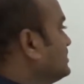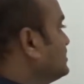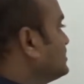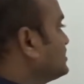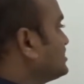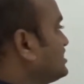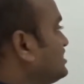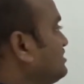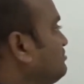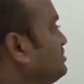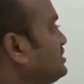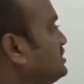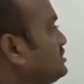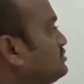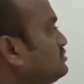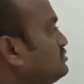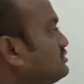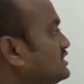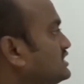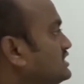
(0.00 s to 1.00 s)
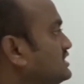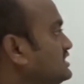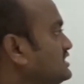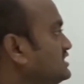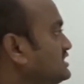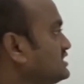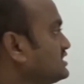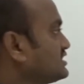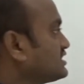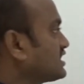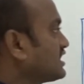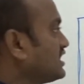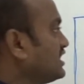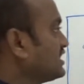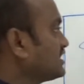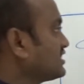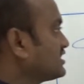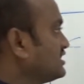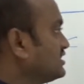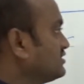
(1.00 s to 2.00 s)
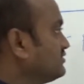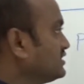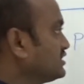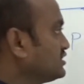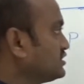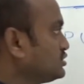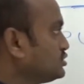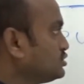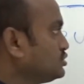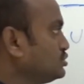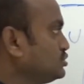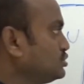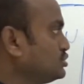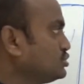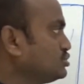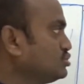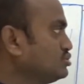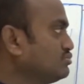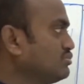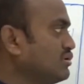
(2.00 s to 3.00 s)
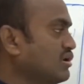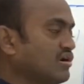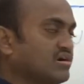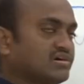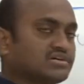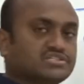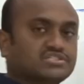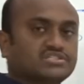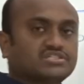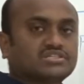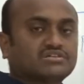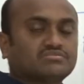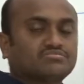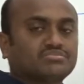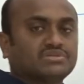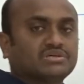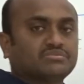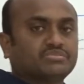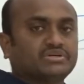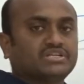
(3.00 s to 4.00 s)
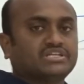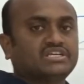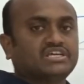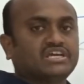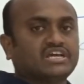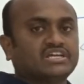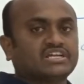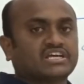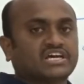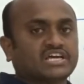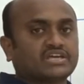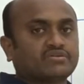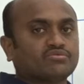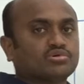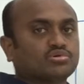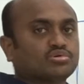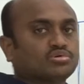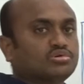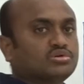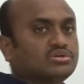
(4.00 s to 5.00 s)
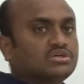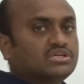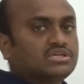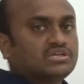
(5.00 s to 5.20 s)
CPU is connected with two blocks, memory and I/O,